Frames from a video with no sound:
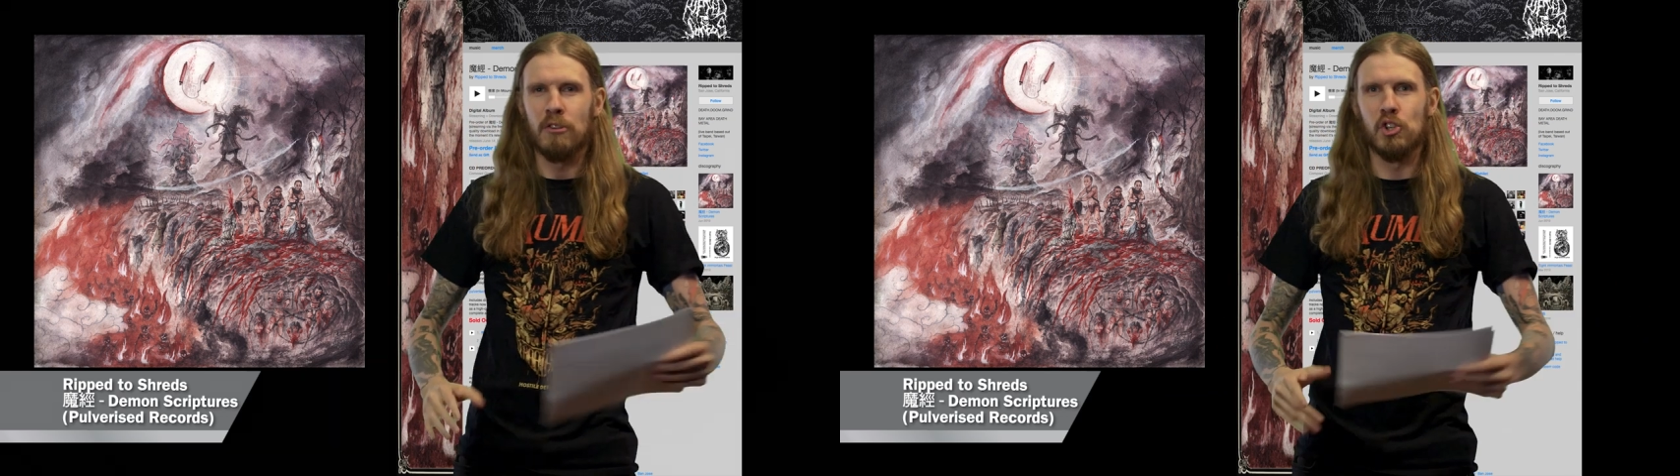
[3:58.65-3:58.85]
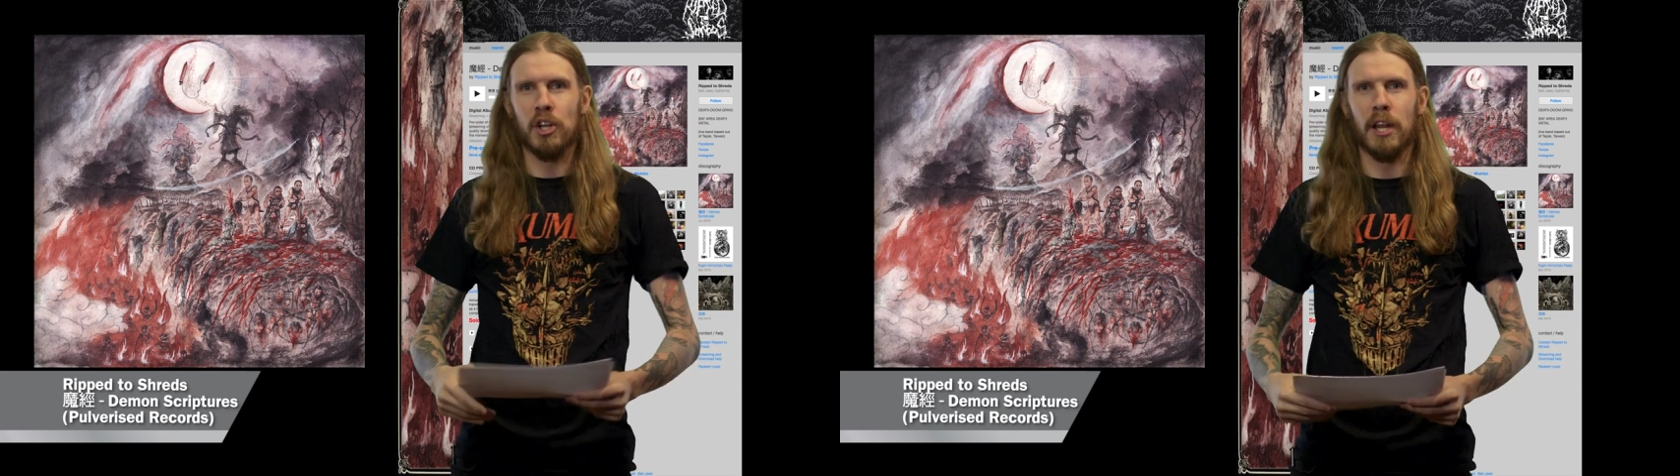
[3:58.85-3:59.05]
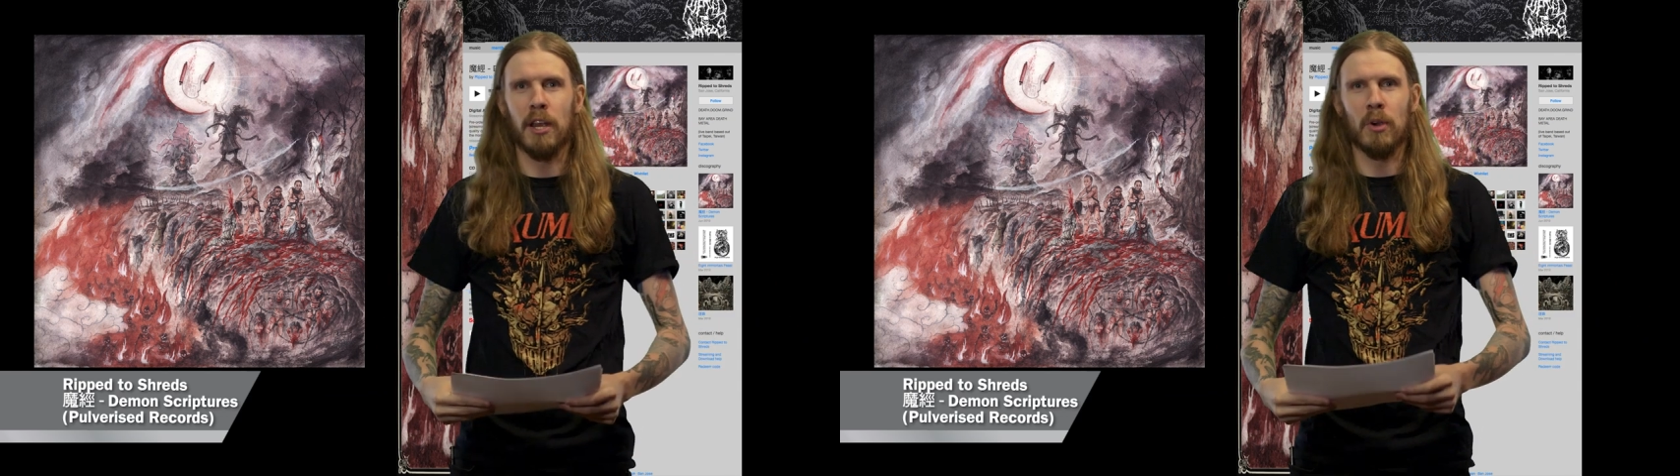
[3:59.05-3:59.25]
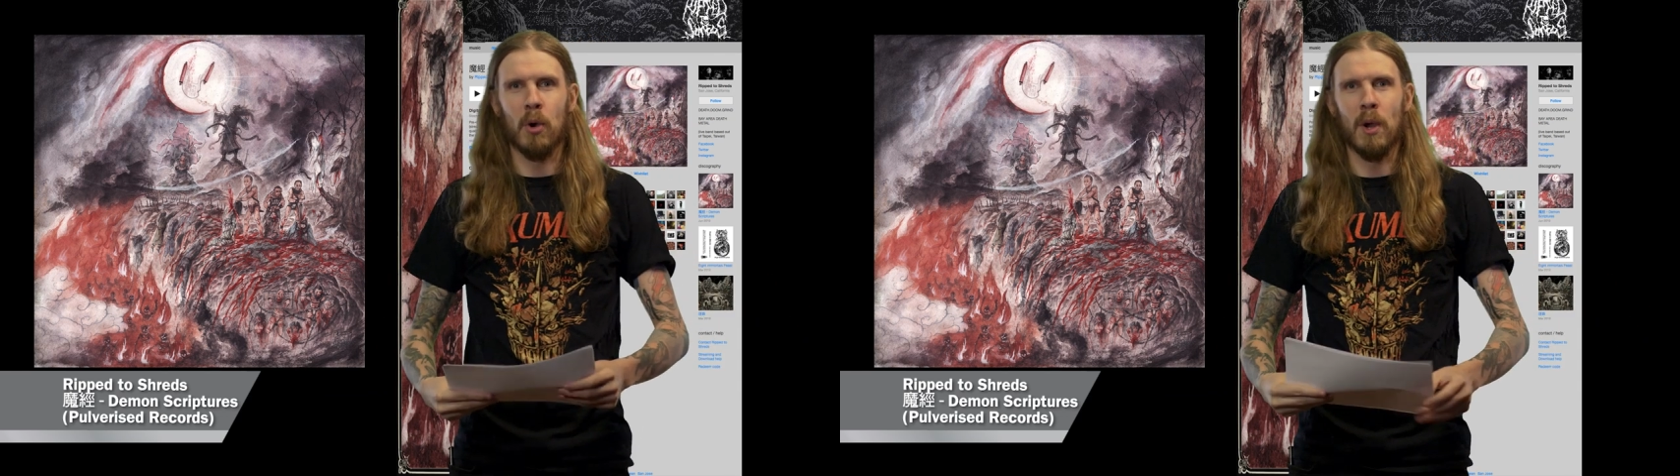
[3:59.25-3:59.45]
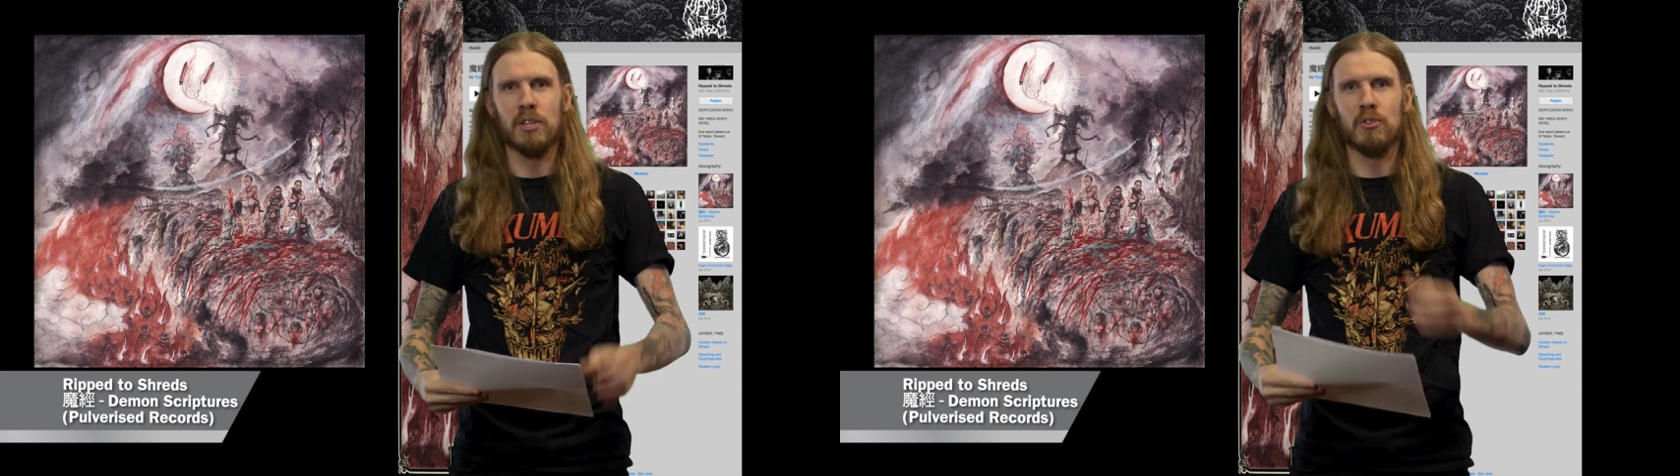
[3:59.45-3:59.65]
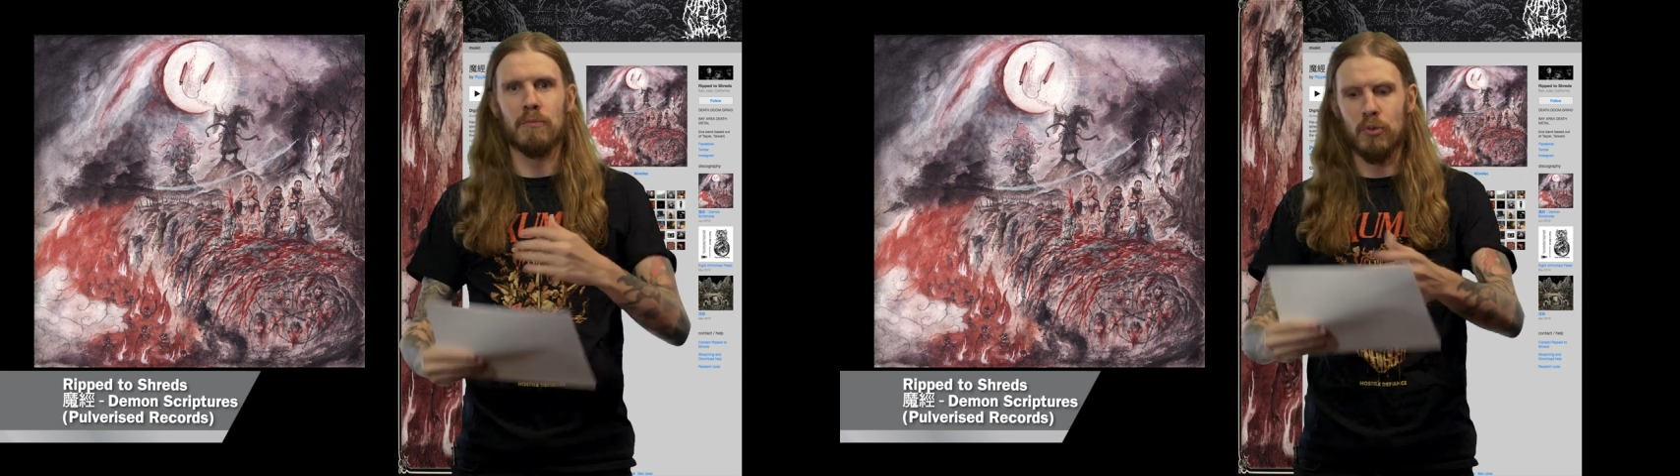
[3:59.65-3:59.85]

generic Western